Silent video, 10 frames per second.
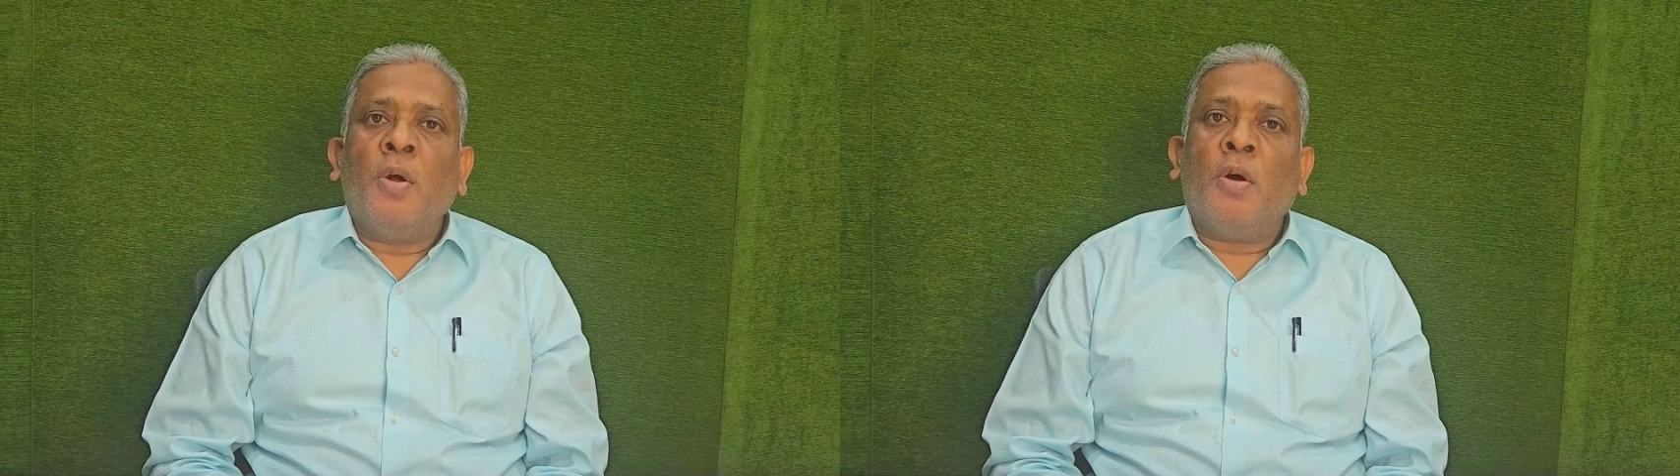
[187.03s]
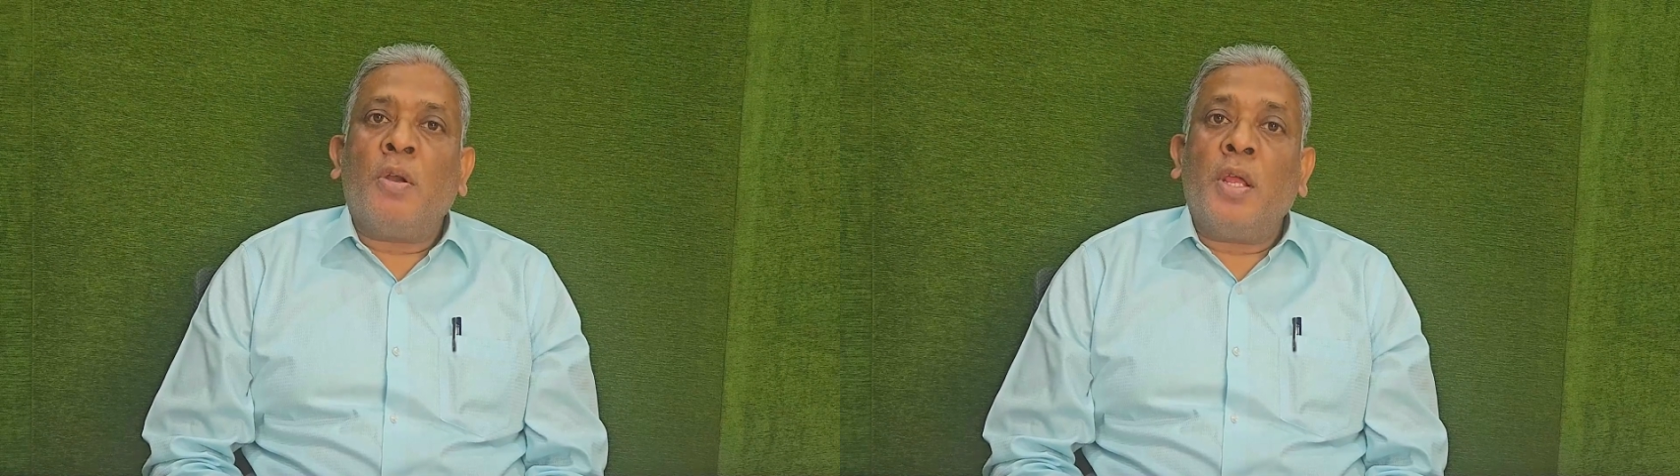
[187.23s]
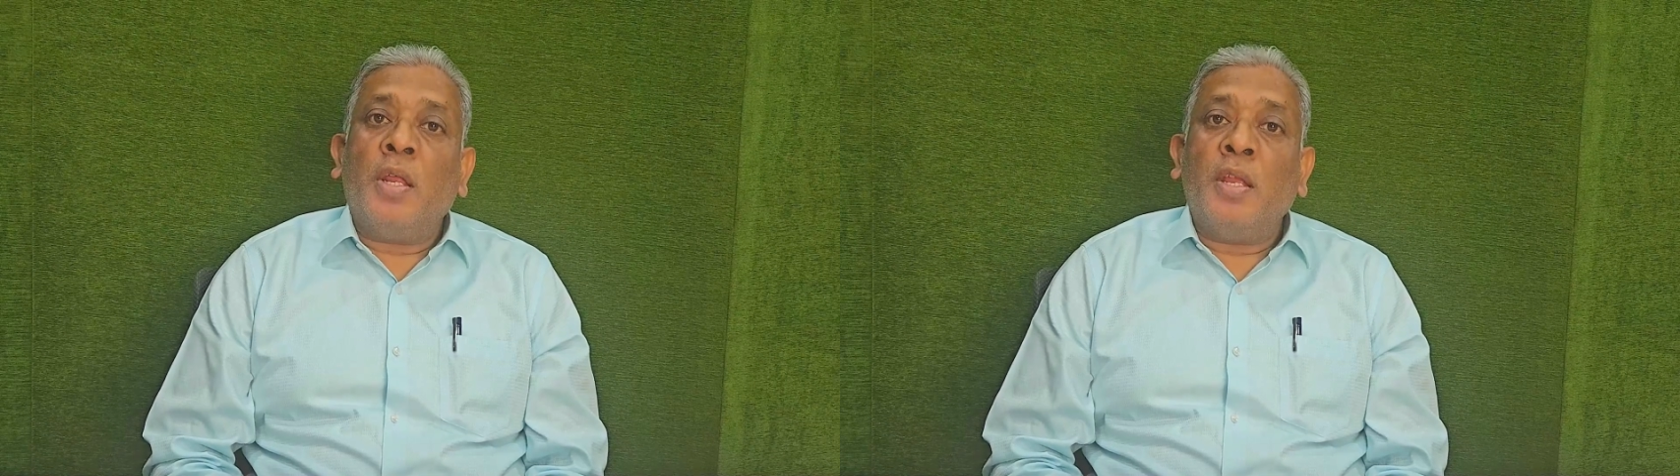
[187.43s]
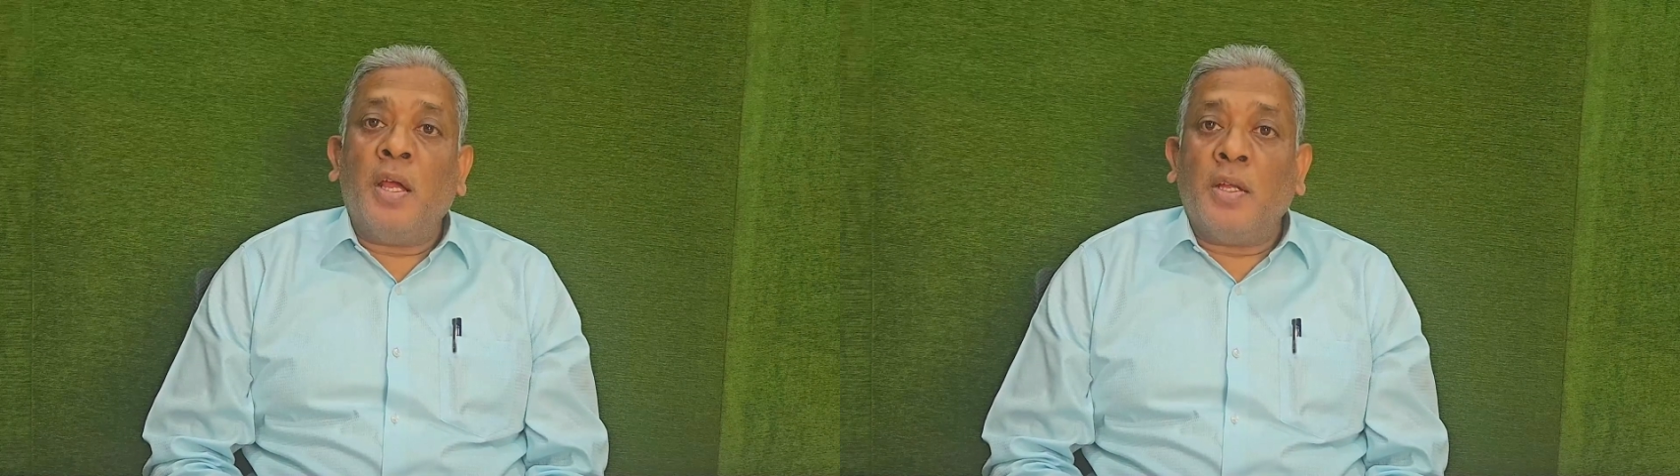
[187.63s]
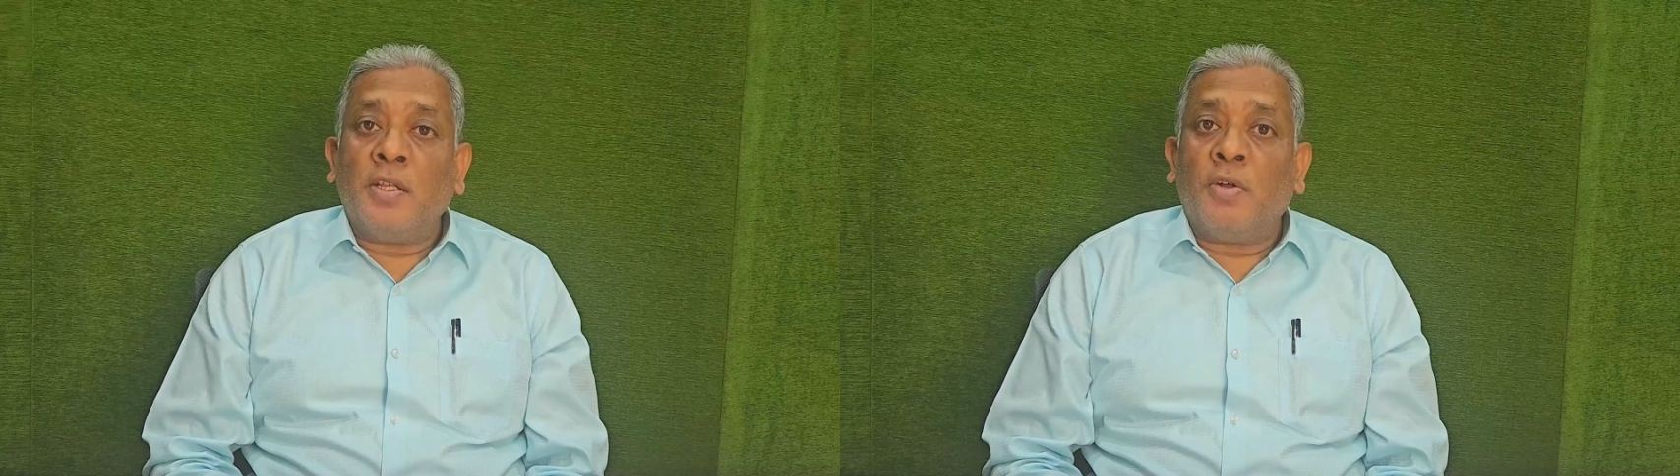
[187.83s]
or
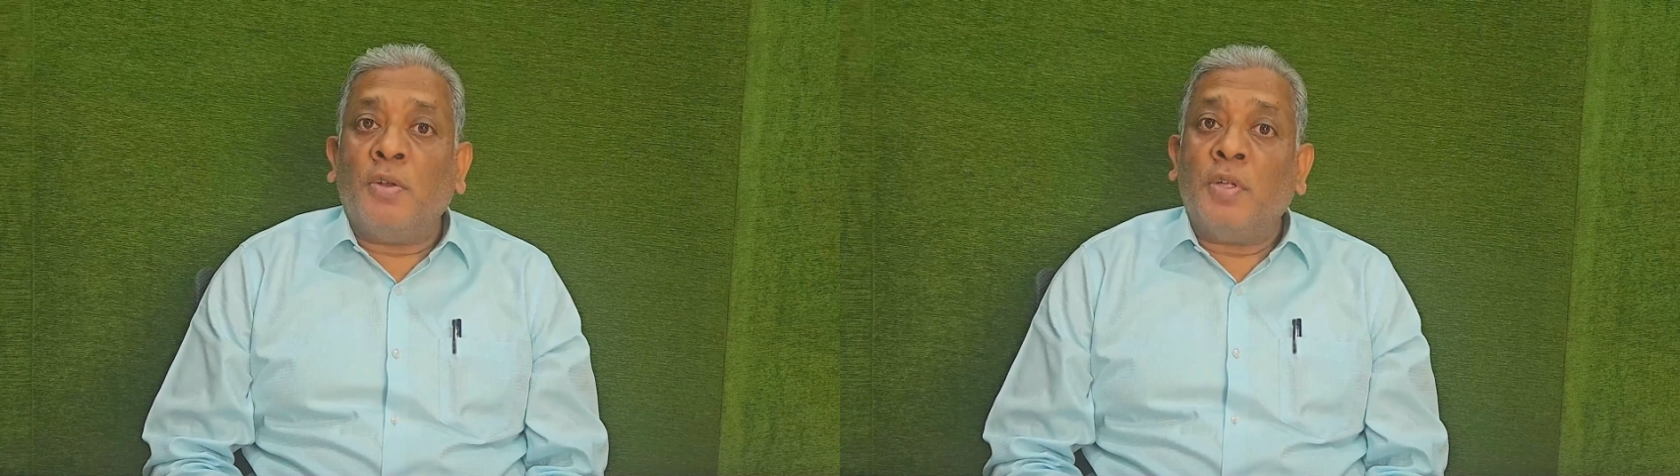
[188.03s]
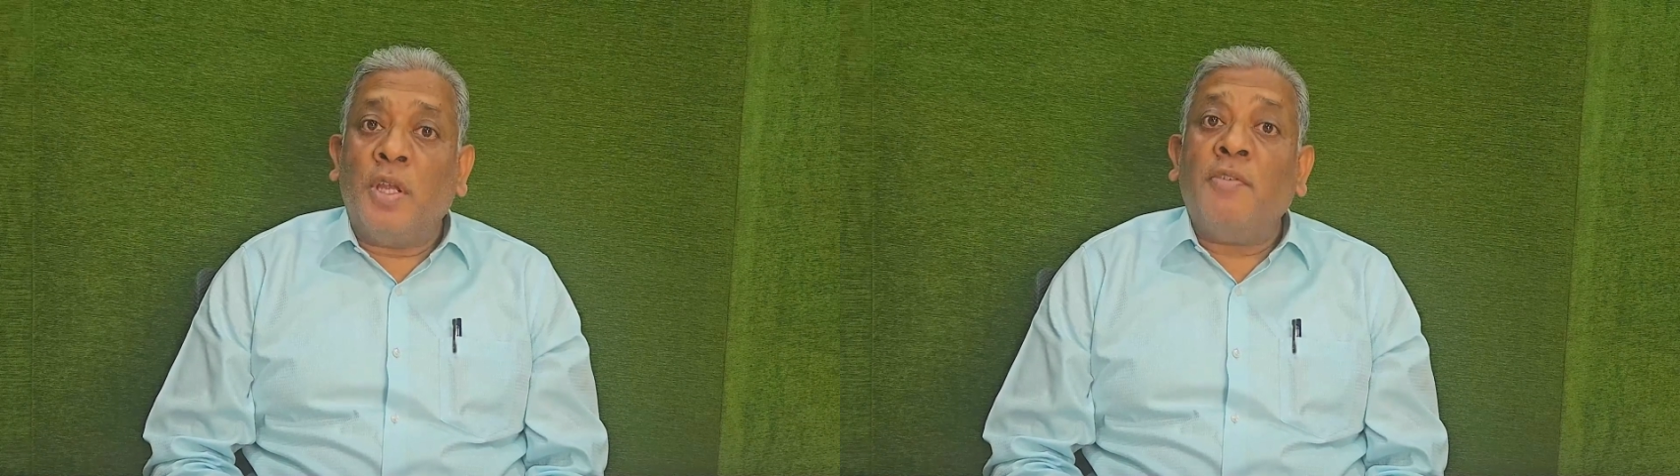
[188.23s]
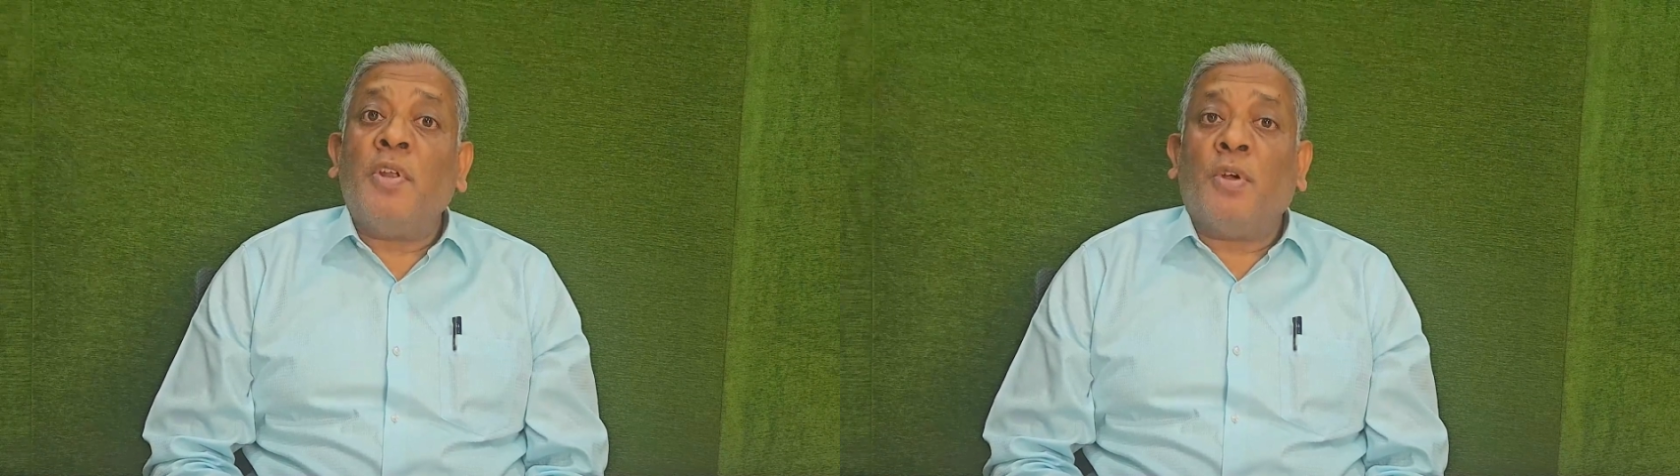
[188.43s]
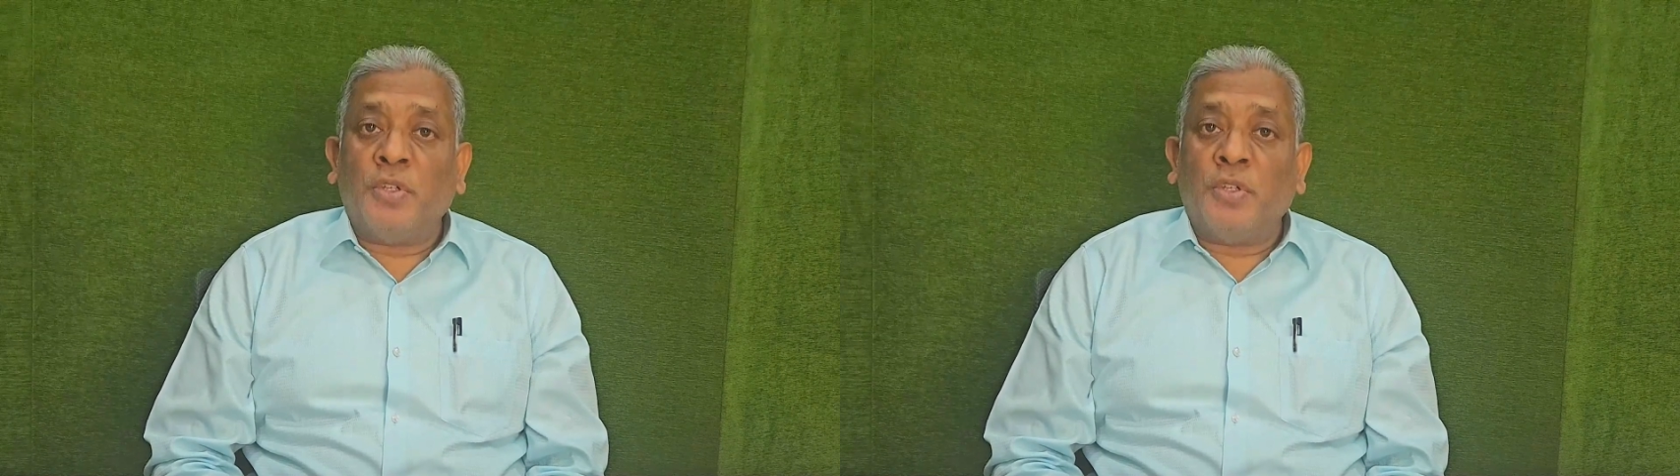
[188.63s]
any other even